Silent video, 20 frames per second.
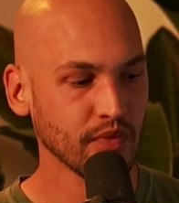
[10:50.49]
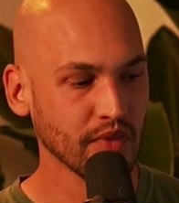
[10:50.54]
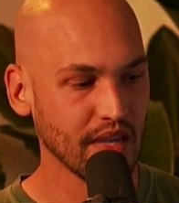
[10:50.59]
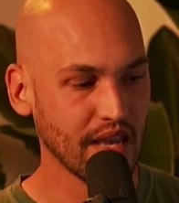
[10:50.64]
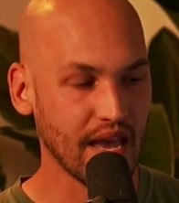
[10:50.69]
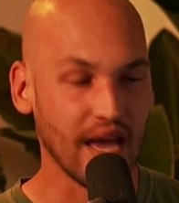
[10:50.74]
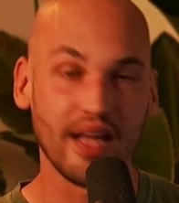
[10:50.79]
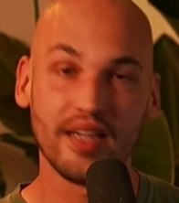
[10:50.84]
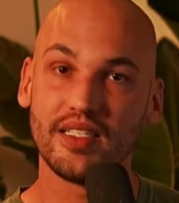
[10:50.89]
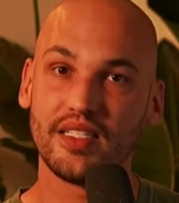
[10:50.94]

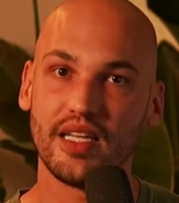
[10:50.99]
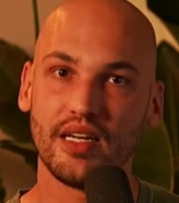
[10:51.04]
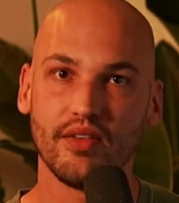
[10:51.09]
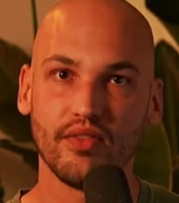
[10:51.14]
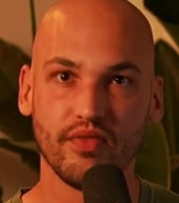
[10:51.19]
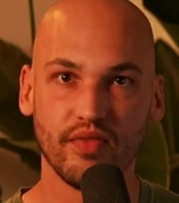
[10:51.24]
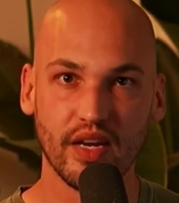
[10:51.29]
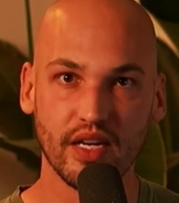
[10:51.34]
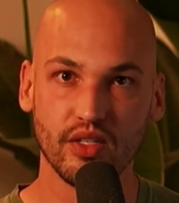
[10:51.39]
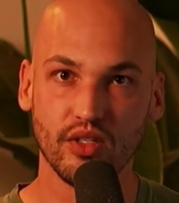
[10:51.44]
How does that
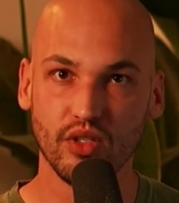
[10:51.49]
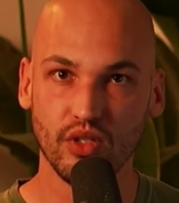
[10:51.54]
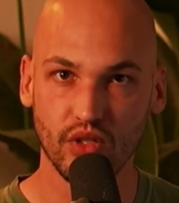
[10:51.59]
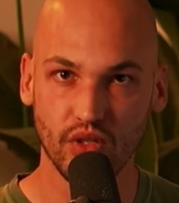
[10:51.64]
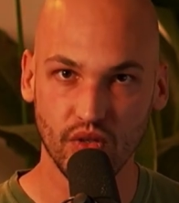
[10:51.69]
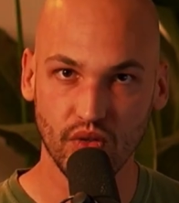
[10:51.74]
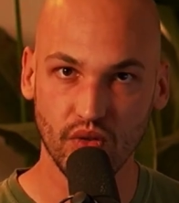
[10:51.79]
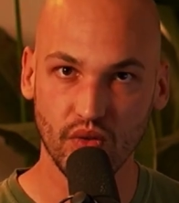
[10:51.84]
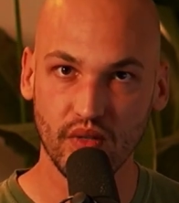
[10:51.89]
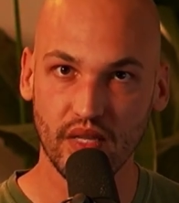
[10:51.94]
affect
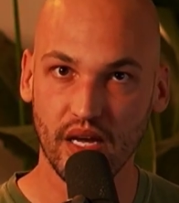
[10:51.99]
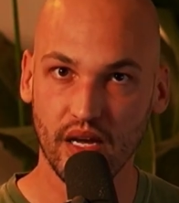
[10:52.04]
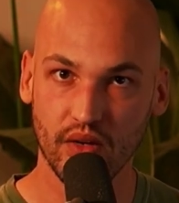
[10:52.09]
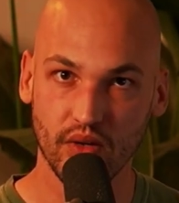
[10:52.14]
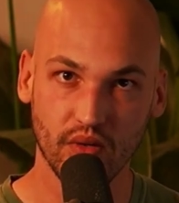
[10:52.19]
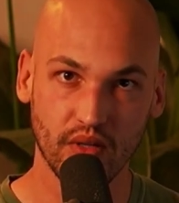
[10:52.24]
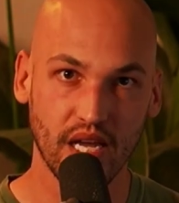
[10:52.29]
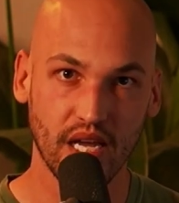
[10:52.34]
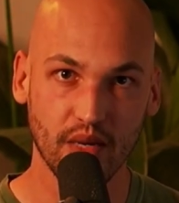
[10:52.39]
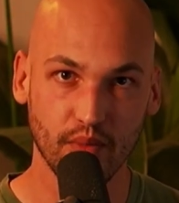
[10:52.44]
you, that
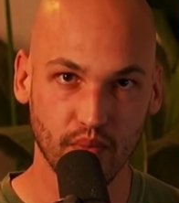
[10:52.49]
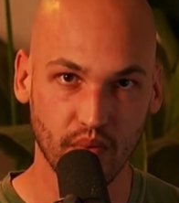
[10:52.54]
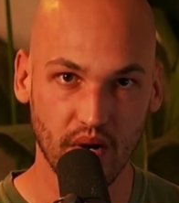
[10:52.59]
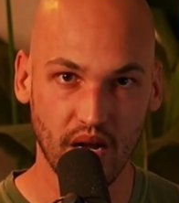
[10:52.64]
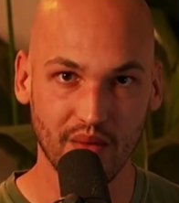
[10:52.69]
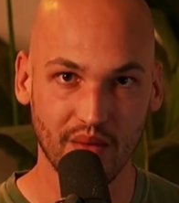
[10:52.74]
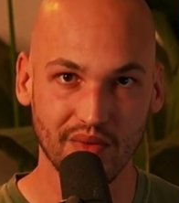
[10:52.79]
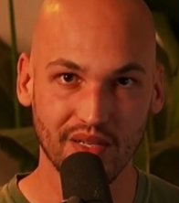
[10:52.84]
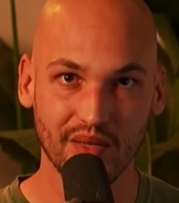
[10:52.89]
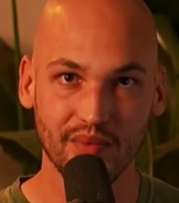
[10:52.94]
underlying
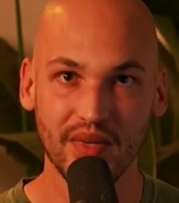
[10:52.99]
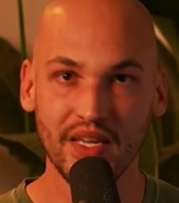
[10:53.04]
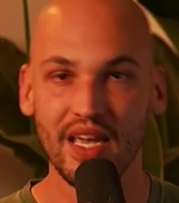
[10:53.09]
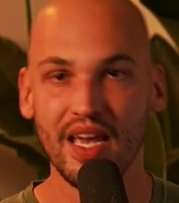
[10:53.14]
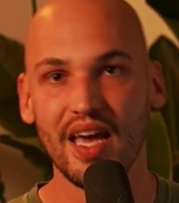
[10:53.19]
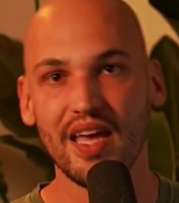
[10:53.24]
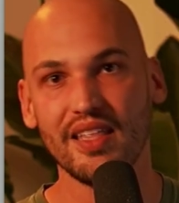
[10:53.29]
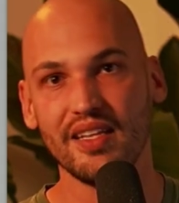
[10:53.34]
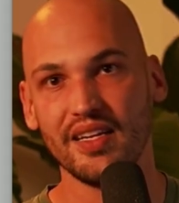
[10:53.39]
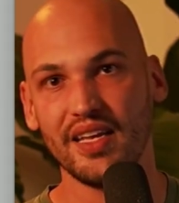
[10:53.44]
problem?
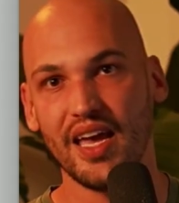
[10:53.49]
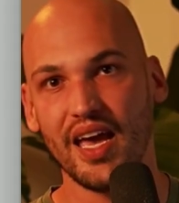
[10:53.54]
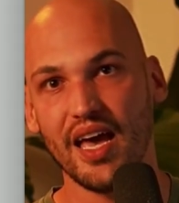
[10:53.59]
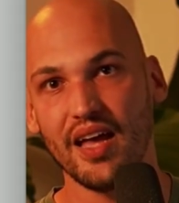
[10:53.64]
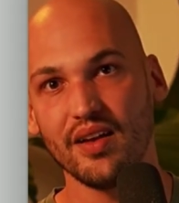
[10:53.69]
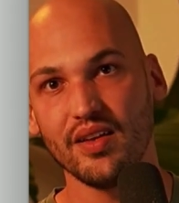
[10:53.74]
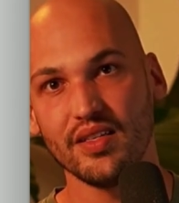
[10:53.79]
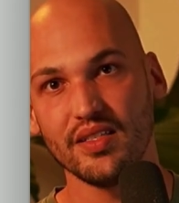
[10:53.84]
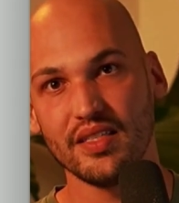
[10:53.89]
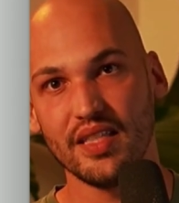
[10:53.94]
And how
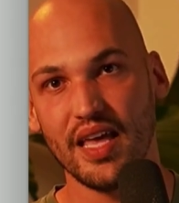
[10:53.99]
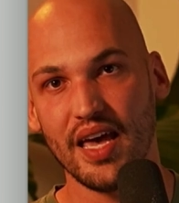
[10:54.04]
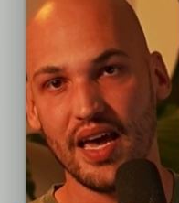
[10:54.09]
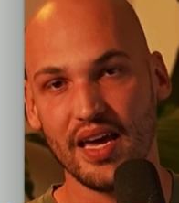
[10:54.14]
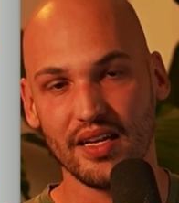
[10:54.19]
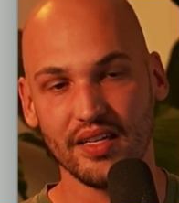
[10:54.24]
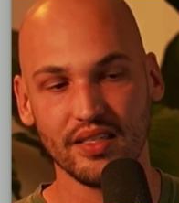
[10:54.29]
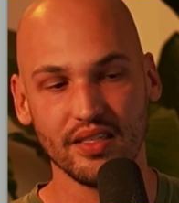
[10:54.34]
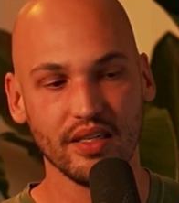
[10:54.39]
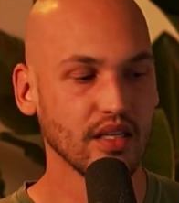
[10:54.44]
does
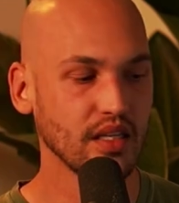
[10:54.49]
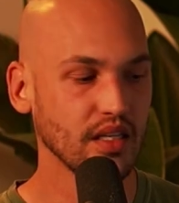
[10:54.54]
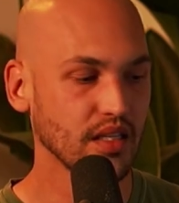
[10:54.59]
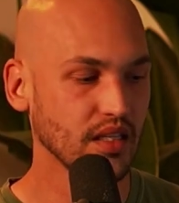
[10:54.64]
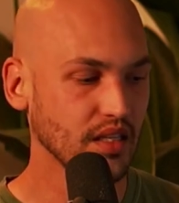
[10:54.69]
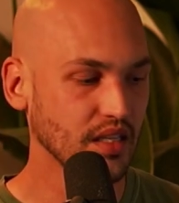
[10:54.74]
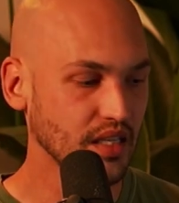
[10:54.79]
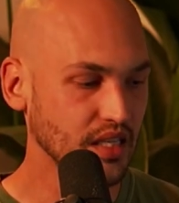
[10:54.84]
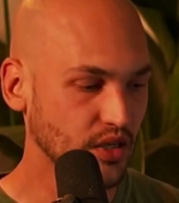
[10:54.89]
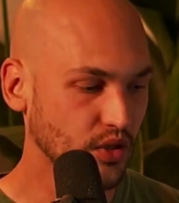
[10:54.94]
that
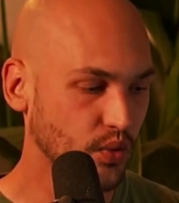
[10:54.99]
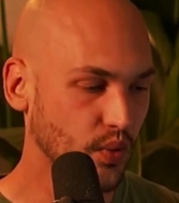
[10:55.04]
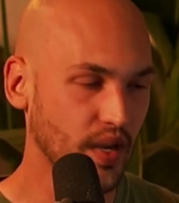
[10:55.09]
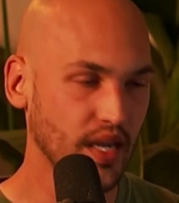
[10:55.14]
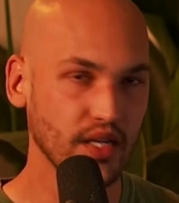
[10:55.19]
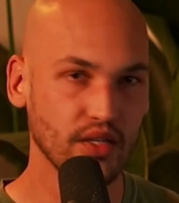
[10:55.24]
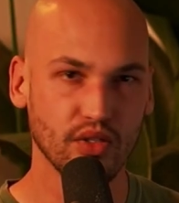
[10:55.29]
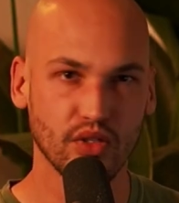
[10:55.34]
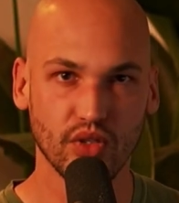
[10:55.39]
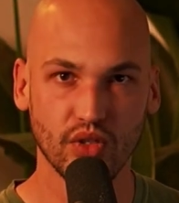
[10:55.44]

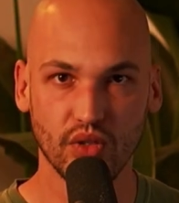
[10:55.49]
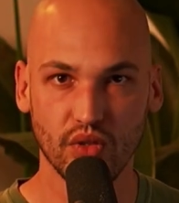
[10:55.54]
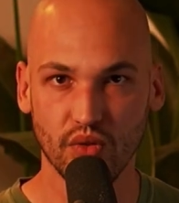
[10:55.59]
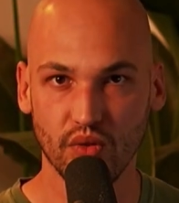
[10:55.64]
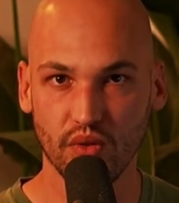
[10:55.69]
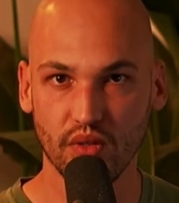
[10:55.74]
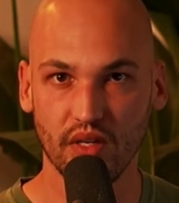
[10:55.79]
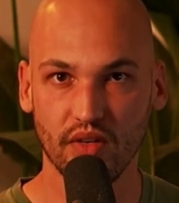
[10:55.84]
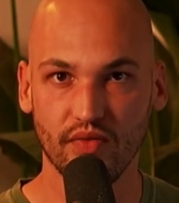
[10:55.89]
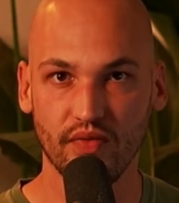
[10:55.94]
equate
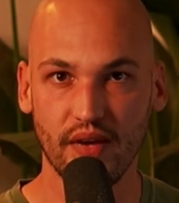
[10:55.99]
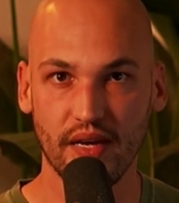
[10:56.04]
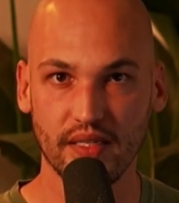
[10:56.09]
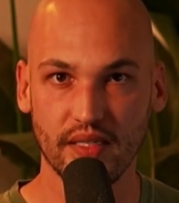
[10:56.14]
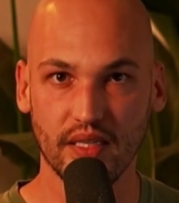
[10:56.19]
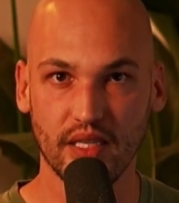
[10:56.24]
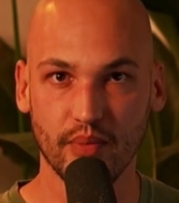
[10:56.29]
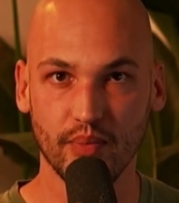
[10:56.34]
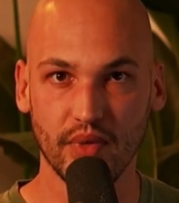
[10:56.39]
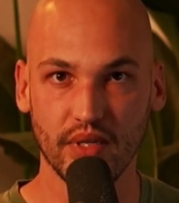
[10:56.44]
to
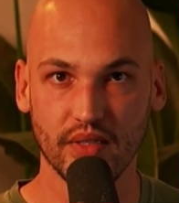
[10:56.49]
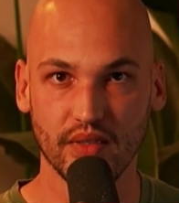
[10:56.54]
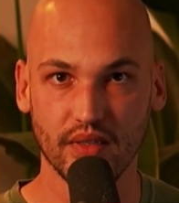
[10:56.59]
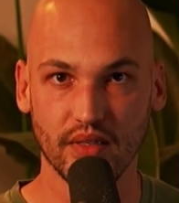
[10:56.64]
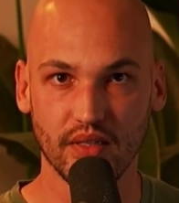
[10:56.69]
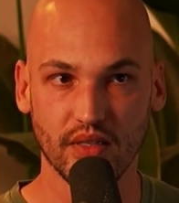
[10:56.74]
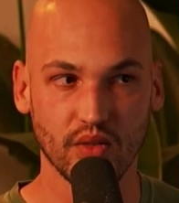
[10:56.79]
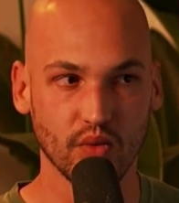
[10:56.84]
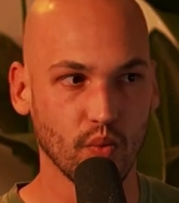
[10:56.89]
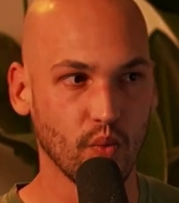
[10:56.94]
affecting the
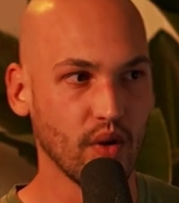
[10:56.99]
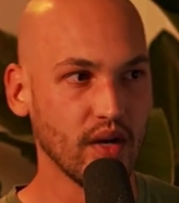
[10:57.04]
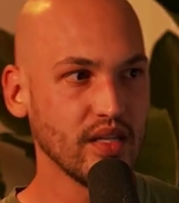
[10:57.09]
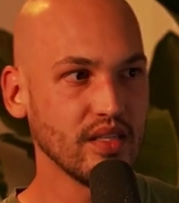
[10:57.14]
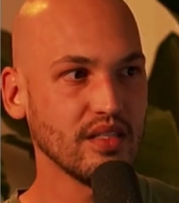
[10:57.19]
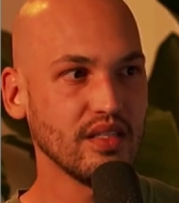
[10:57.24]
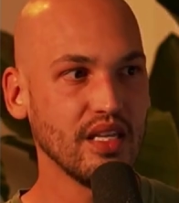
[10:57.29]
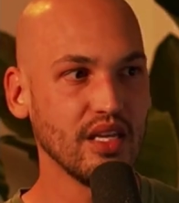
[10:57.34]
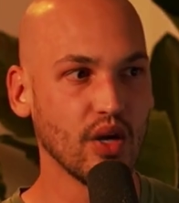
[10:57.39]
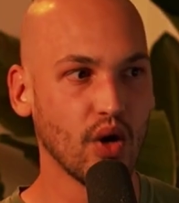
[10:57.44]
business? What
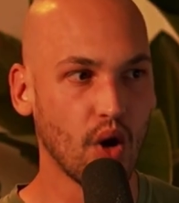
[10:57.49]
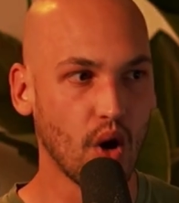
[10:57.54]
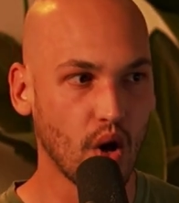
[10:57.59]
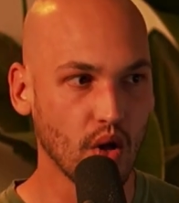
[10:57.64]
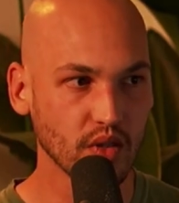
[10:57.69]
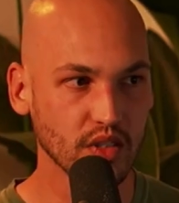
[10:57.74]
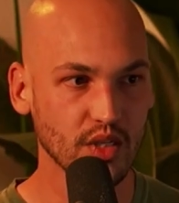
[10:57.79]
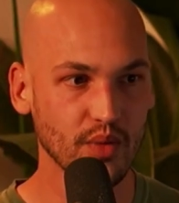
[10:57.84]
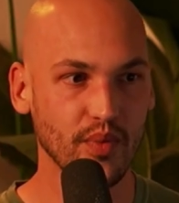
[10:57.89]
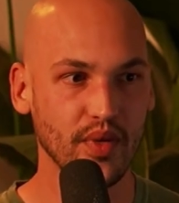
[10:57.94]
is the
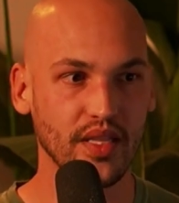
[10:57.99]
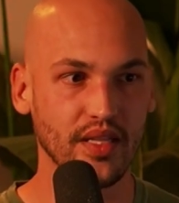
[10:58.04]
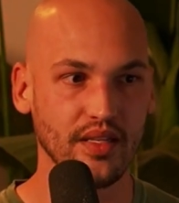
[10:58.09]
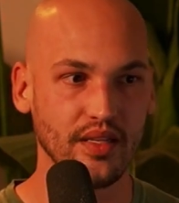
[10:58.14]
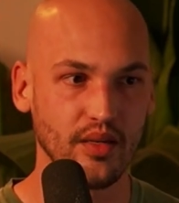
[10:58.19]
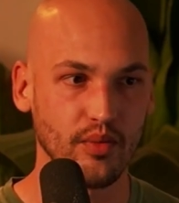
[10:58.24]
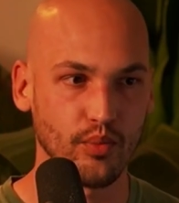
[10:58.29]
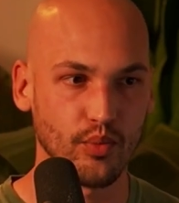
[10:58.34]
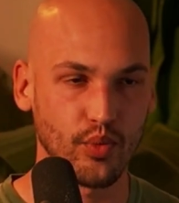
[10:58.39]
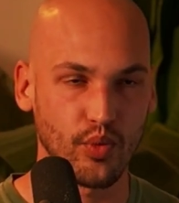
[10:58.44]
ultimate
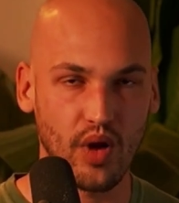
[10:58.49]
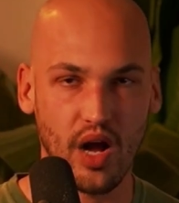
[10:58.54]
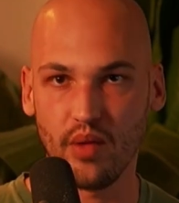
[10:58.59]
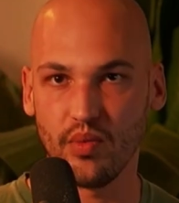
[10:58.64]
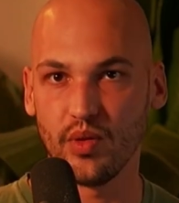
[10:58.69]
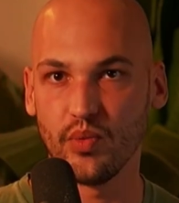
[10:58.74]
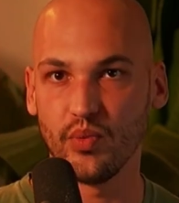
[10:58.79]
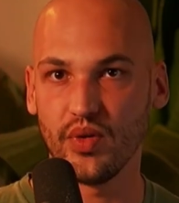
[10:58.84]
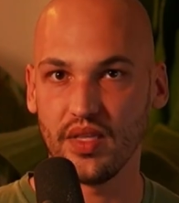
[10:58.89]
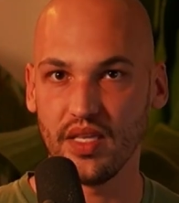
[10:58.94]

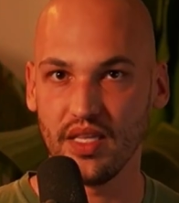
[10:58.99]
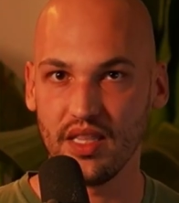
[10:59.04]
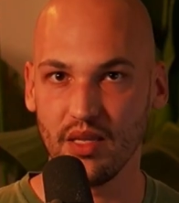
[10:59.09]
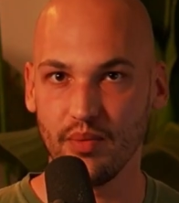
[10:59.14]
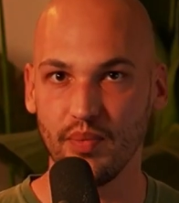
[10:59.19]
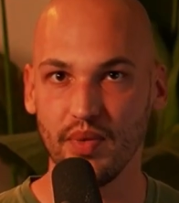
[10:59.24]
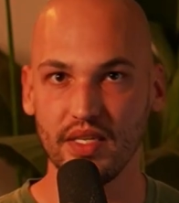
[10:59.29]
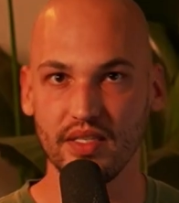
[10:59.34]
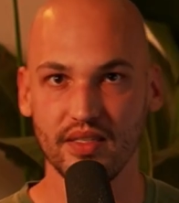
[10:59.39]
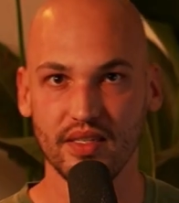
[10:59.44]
problem within the business